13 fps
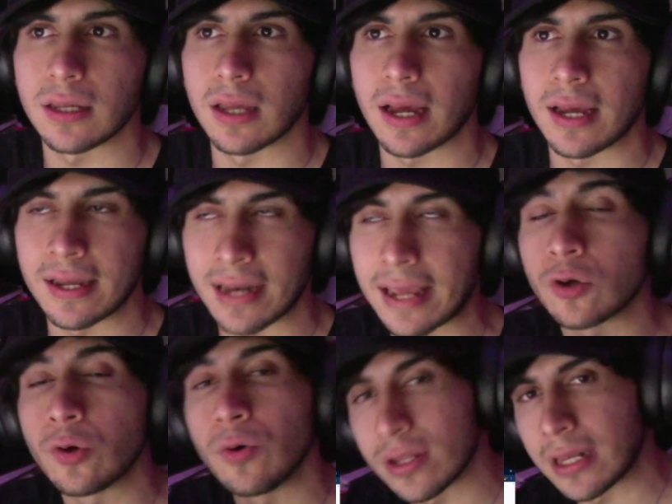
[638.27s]
and I
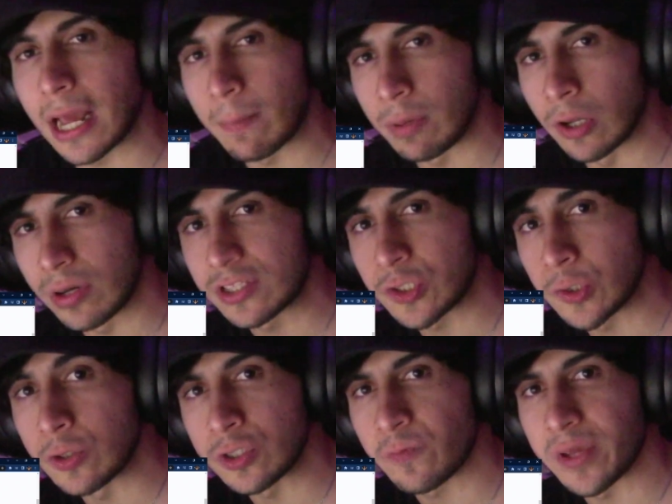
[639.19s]
couldn't upload it to
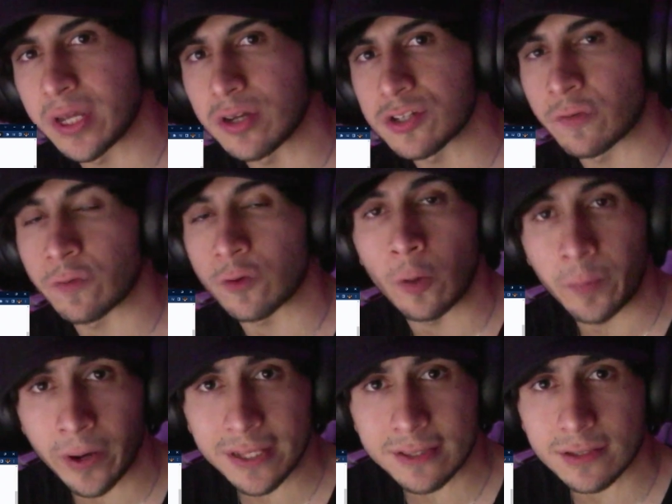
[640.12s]
YouTube because of
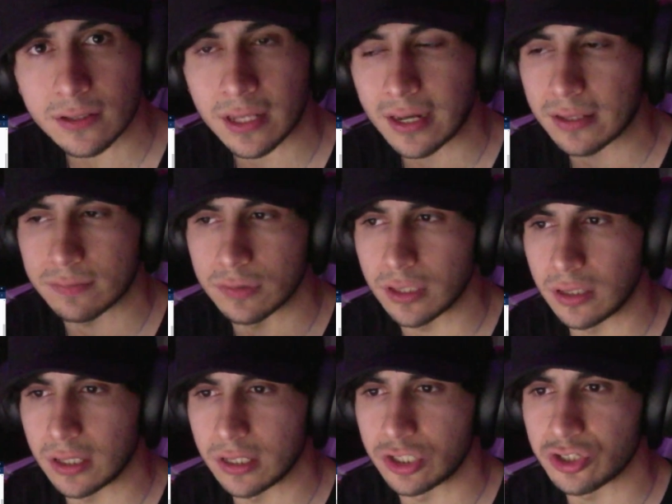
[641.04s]
copyright that it,
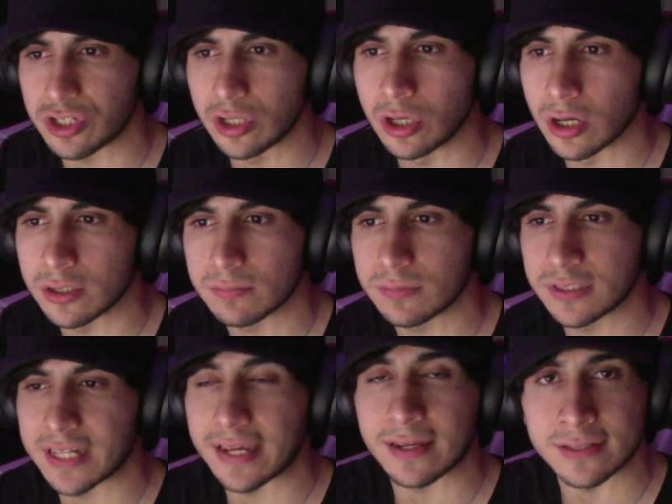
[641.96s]
it just got
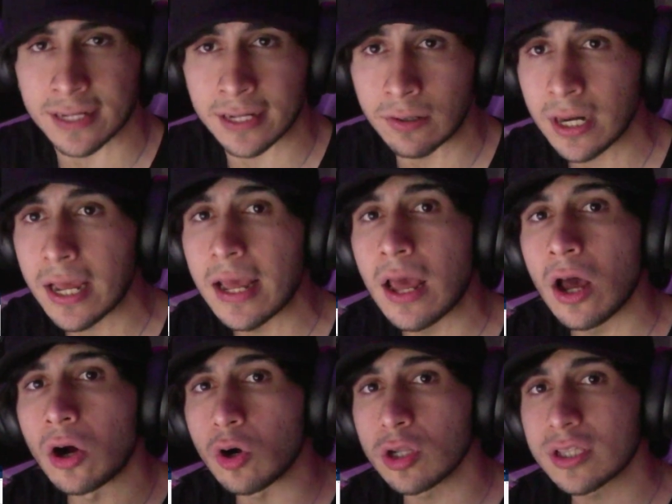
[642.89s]
taken down.
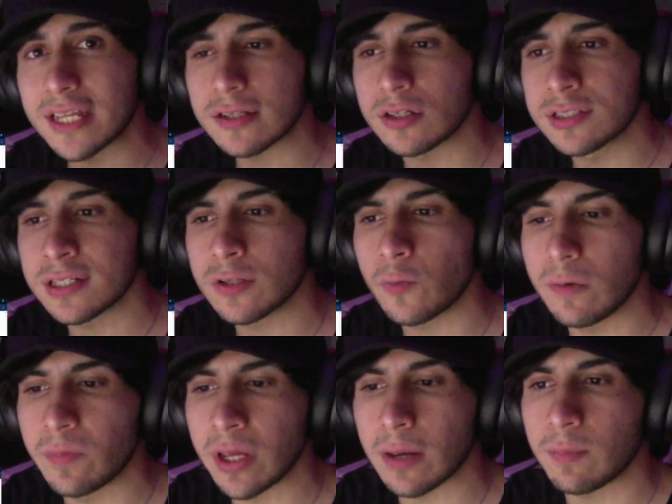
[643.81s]
All that content
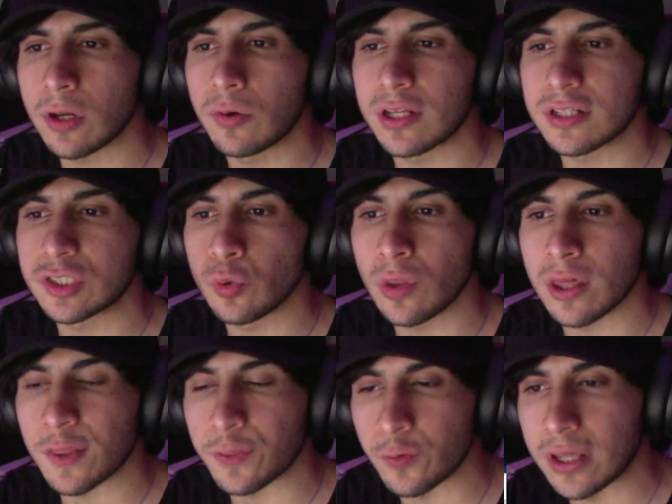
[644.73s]
will be uploaded to the
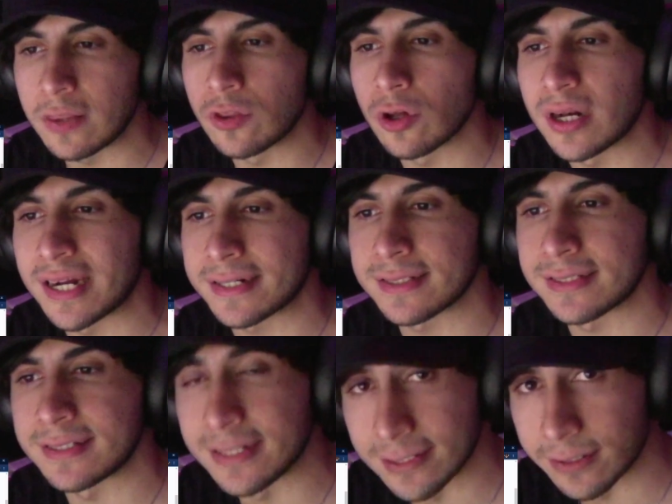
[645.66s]
$3
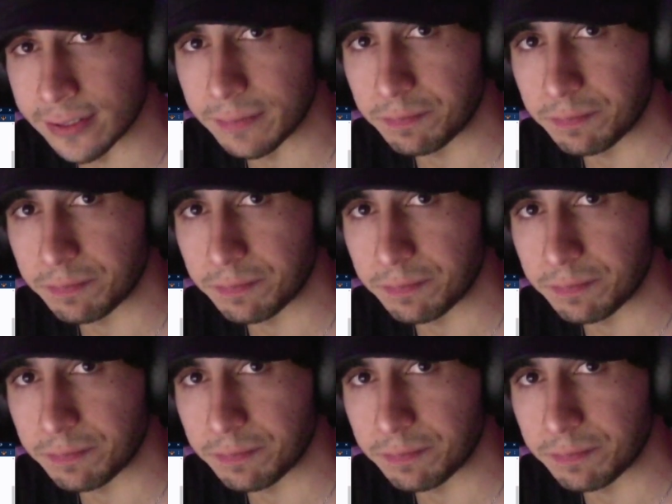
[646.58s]
tier.